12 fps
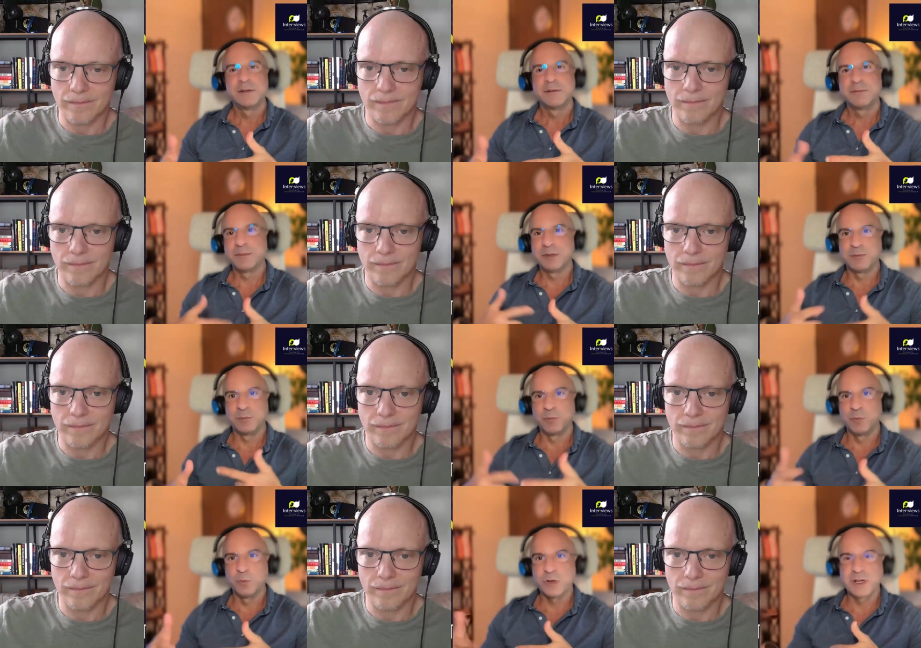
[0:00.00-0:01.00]
Speaker 1: you know,
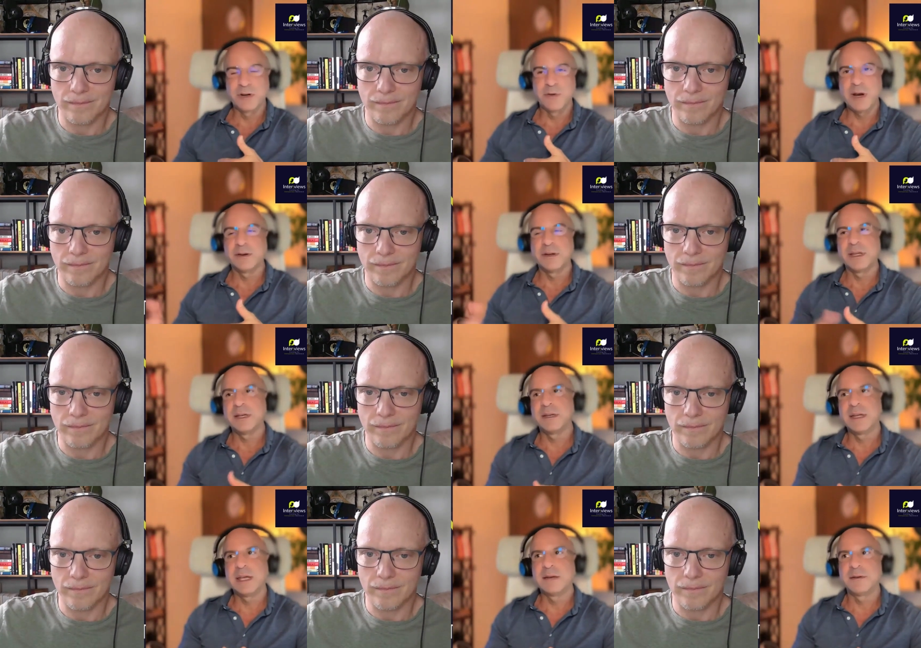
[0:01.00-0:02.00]
working around and
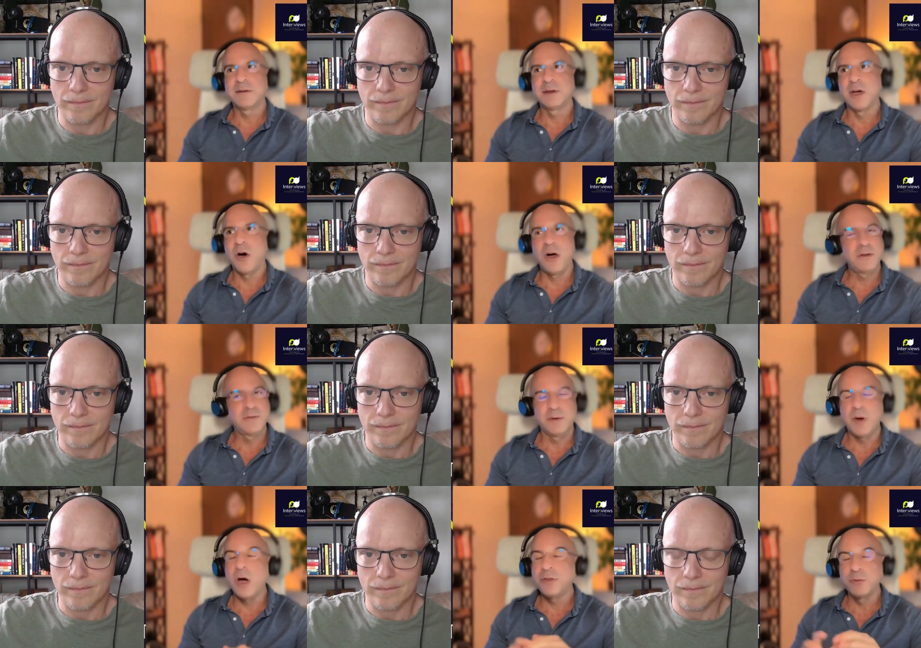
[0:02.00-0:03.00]
and all of them,
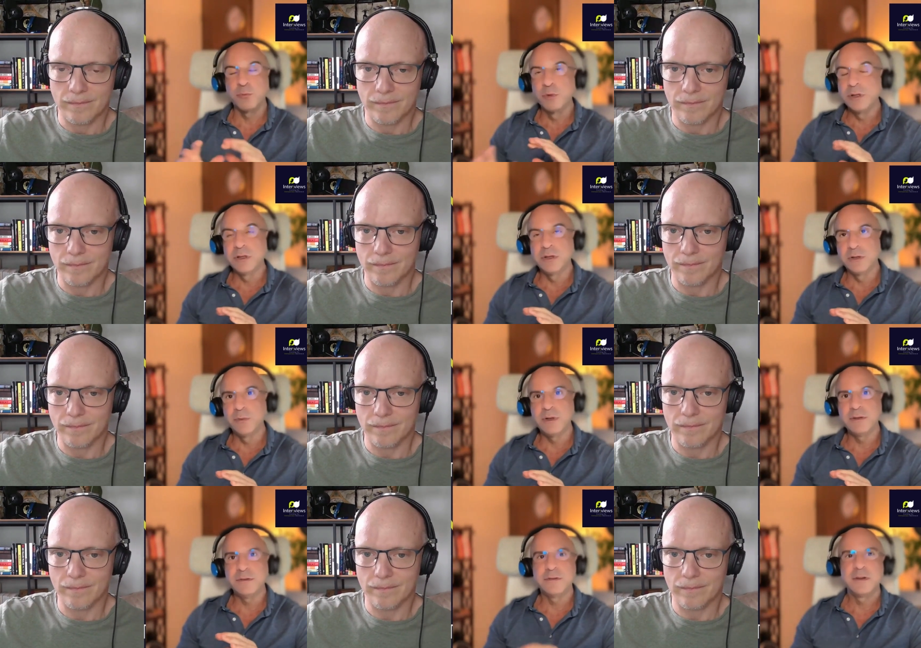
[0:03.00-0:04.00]
all the really good
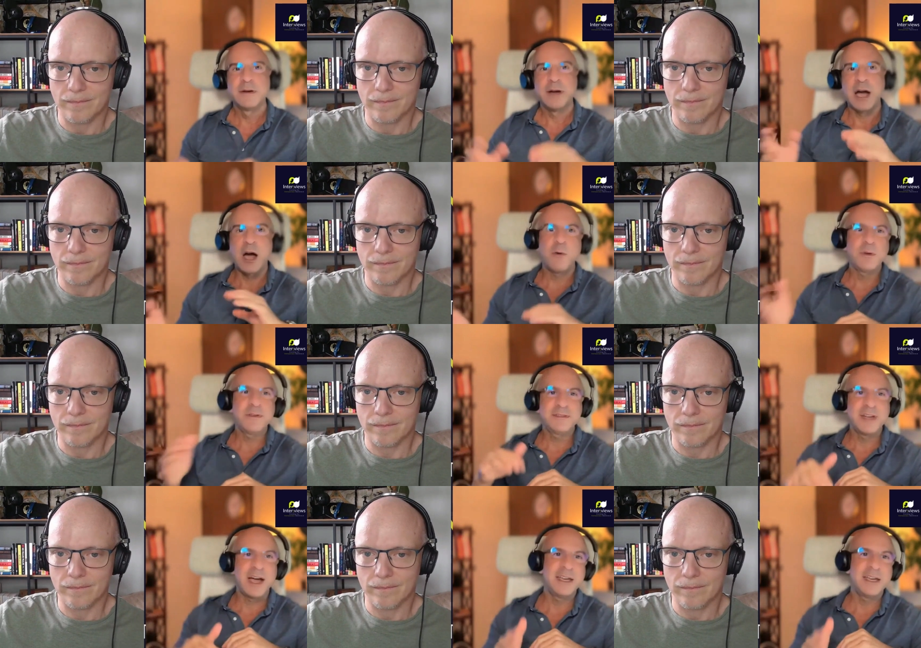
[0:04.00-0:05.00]
ones always
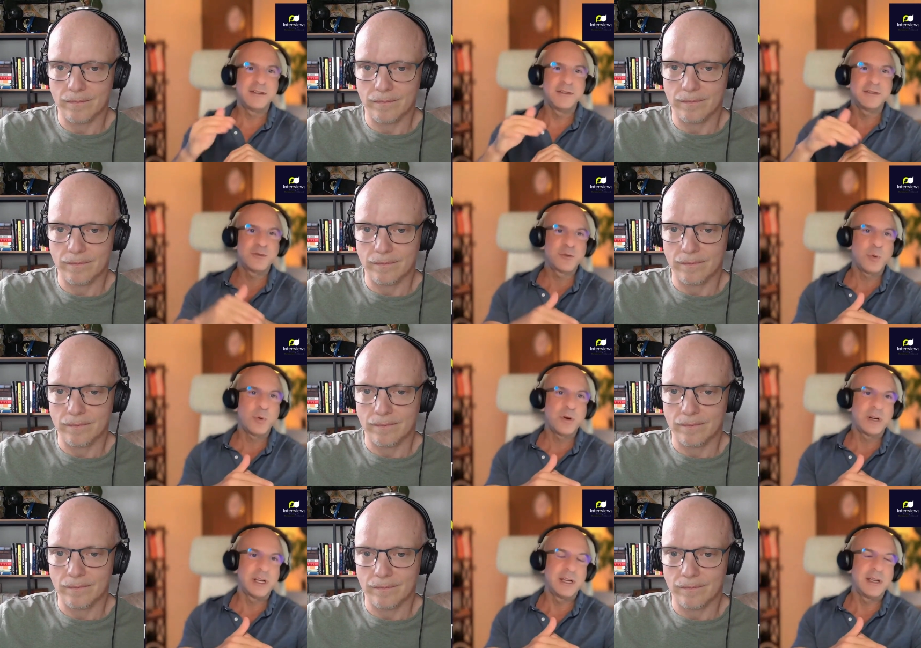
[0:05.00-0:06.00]
tie in a
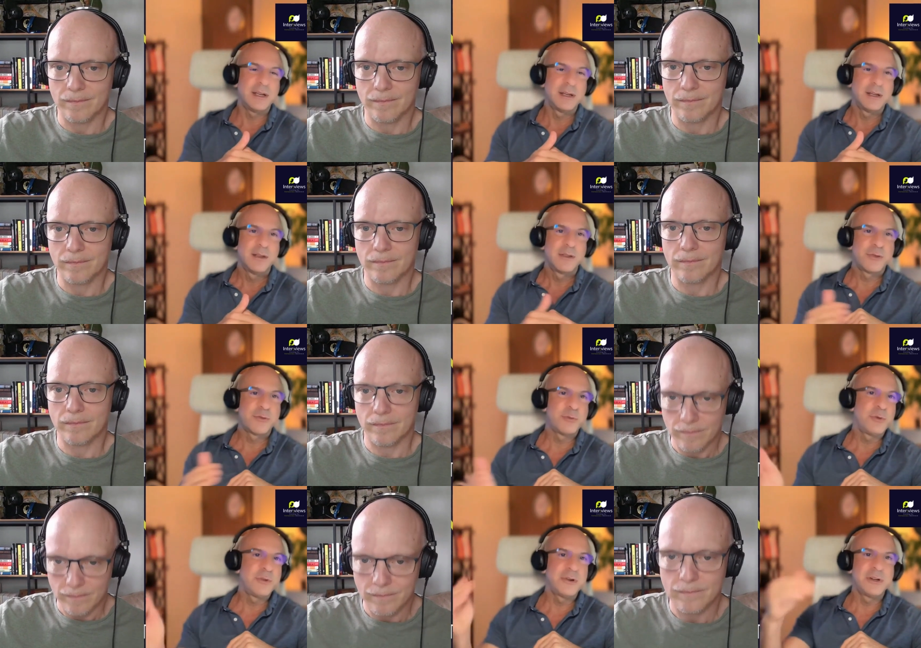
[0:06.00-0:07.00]
story through
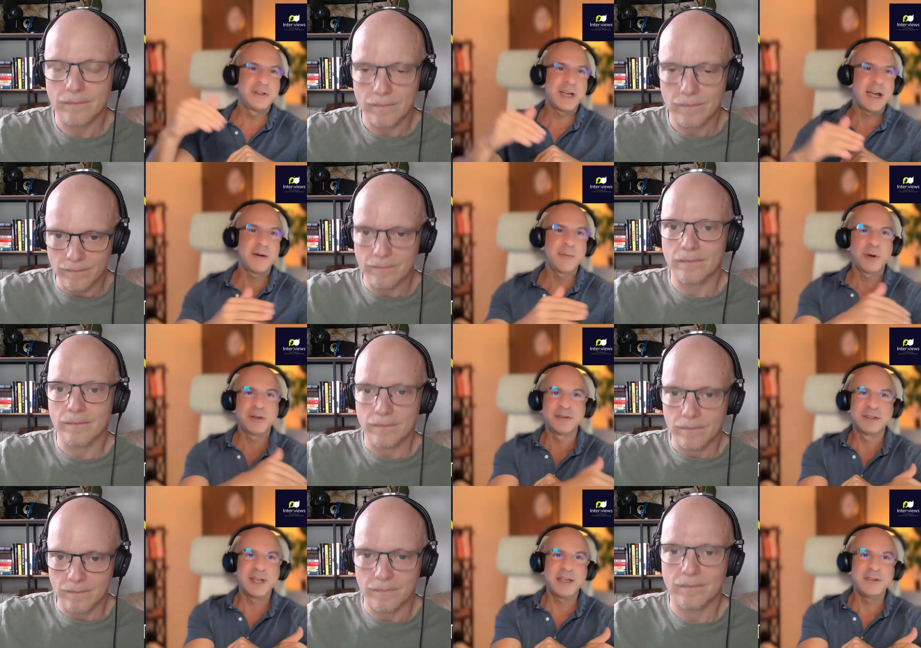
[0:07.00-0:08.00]
their entire
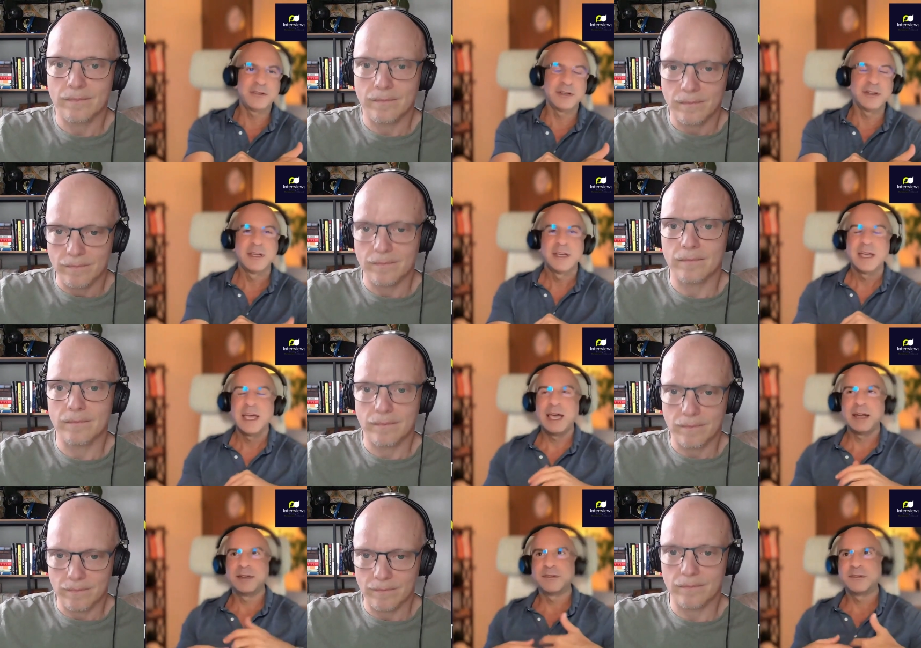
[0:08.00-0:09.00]
presentation and
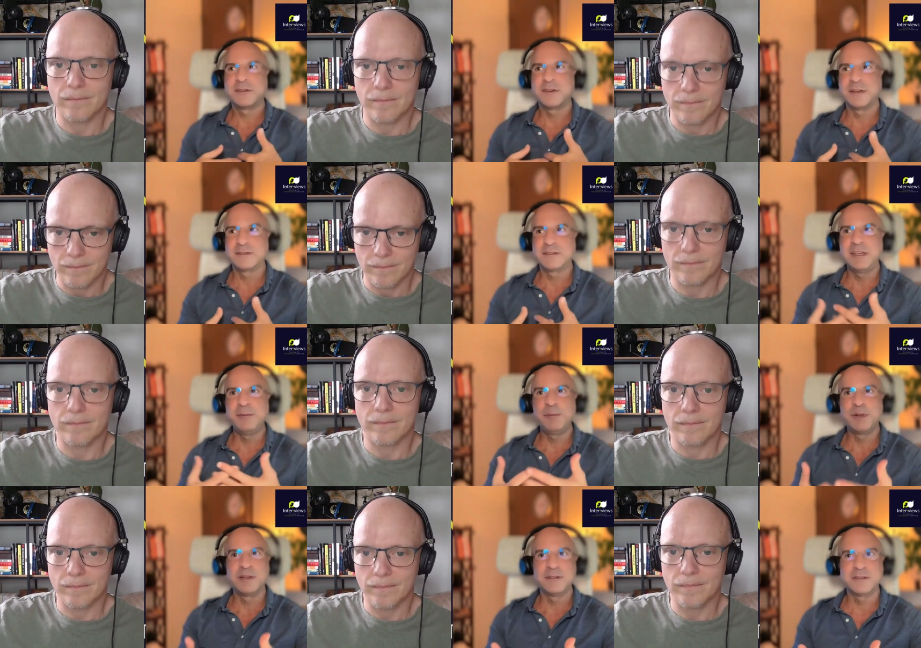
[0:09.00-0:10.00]
it's a
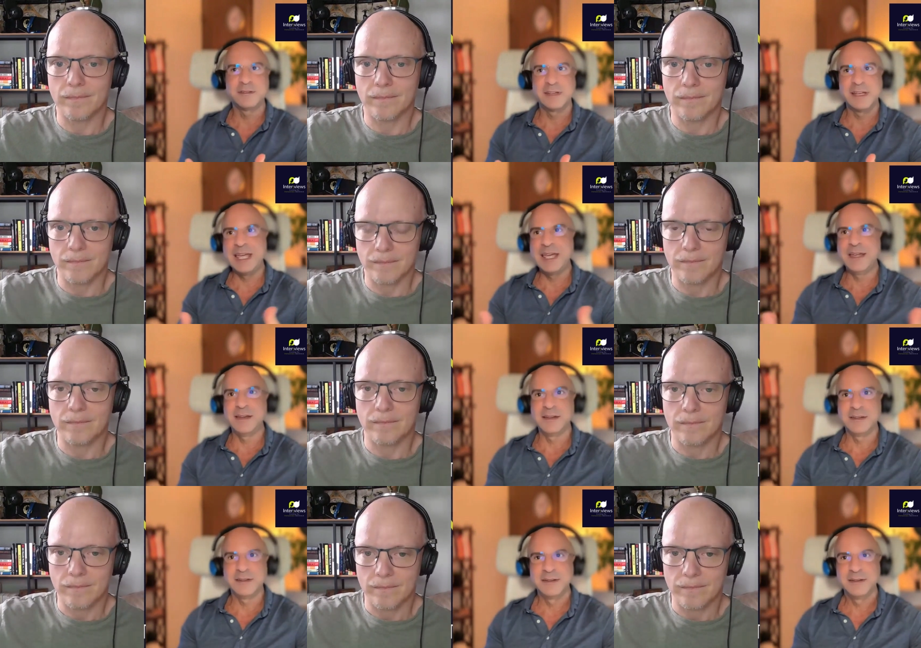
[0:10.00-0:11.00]
seamless
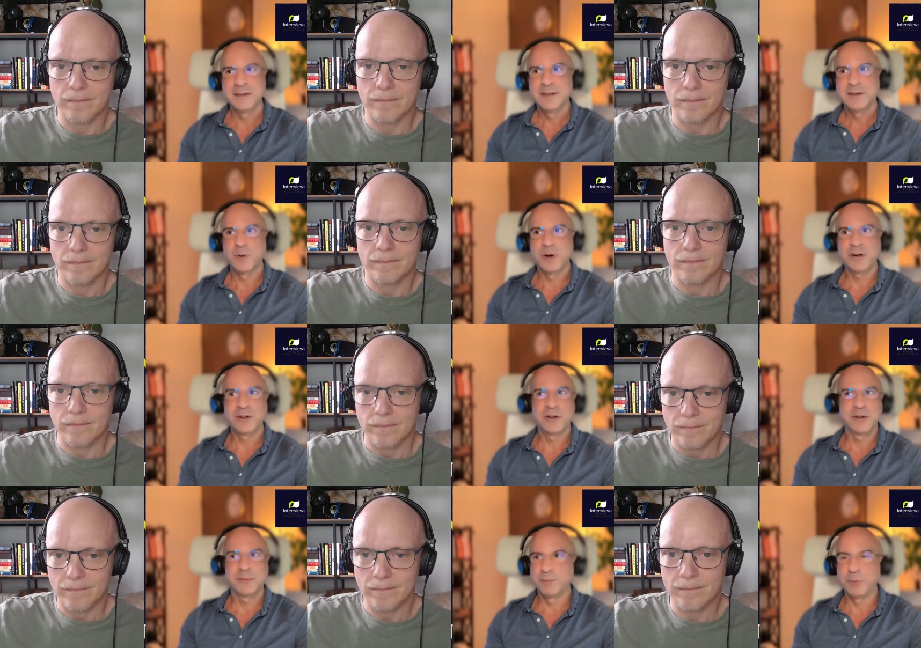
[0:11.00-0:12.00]
end where
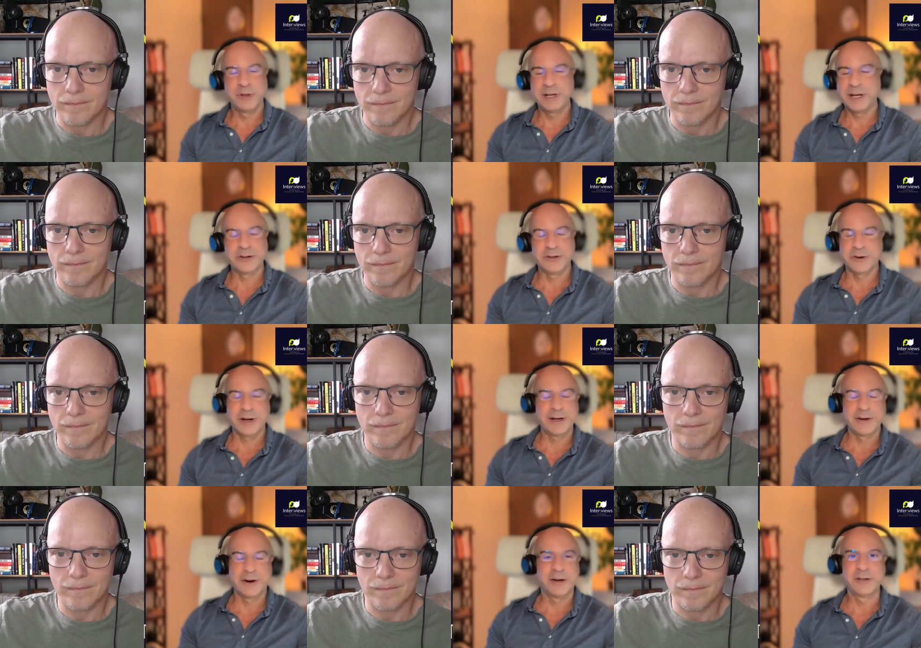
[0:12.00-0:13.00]
you're pulling out your credit
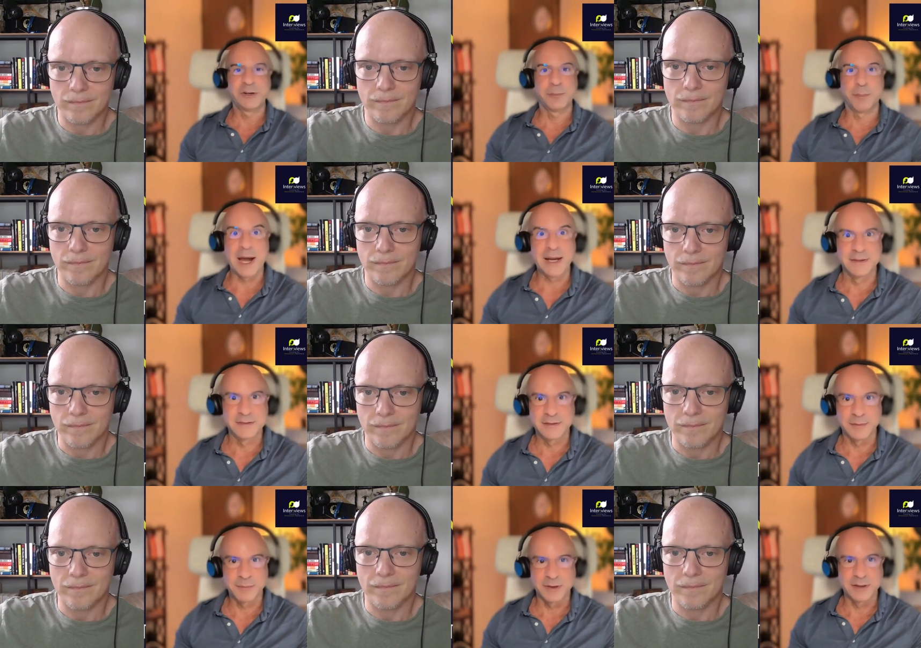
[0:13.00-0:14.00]
card and you're buying
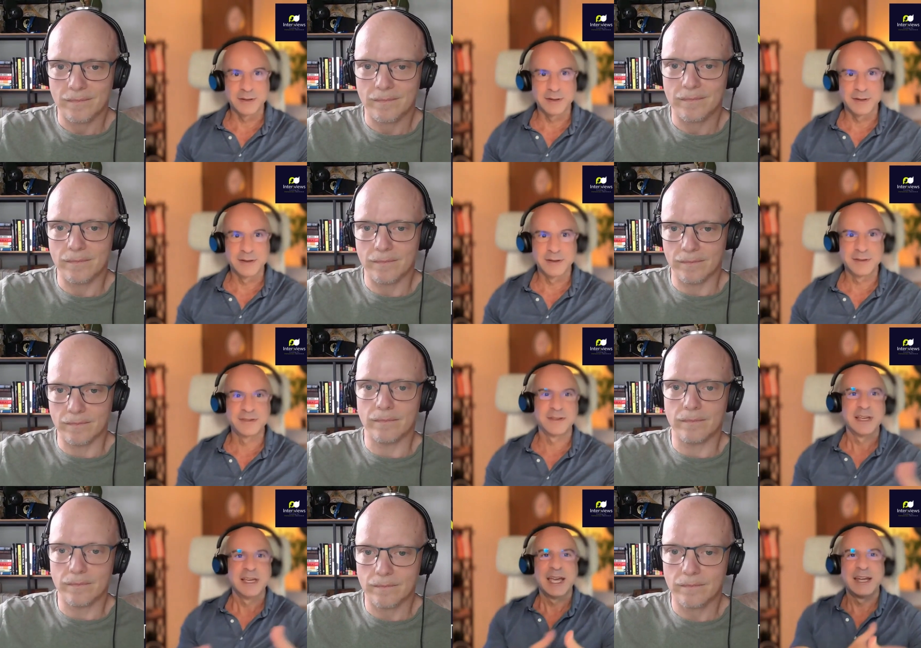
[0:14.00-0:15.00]
something
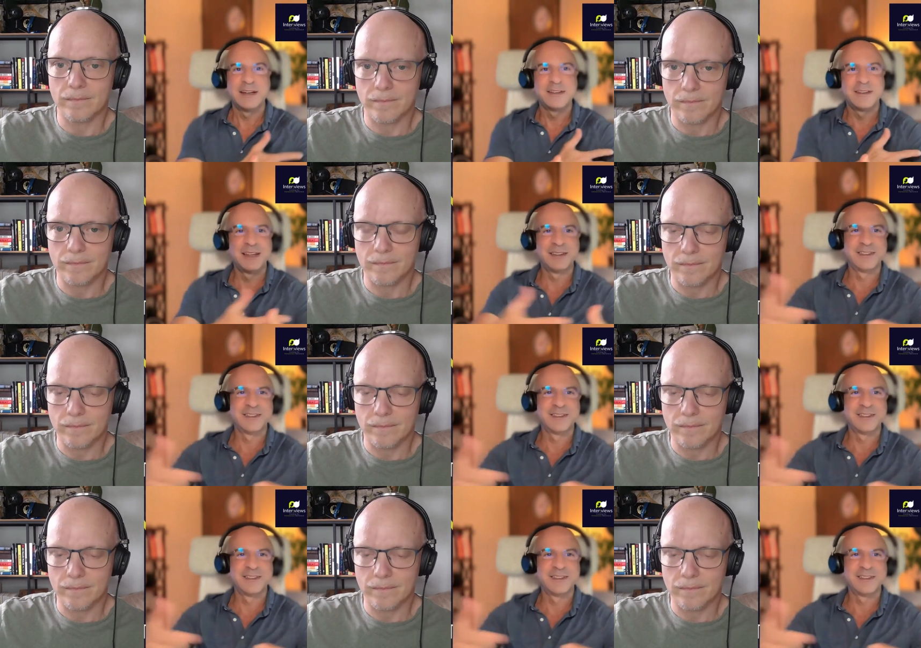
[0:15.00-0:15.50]
mm. and it, it